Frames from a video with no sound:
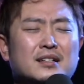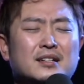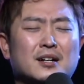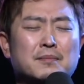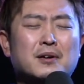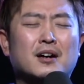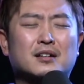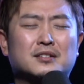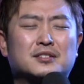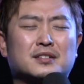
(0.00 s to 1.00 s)
among
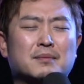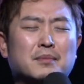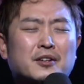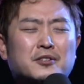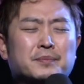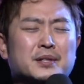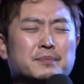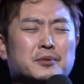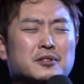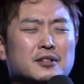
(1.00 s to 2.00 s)
us, among your
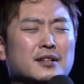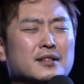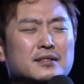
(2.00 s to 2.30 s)
people, God.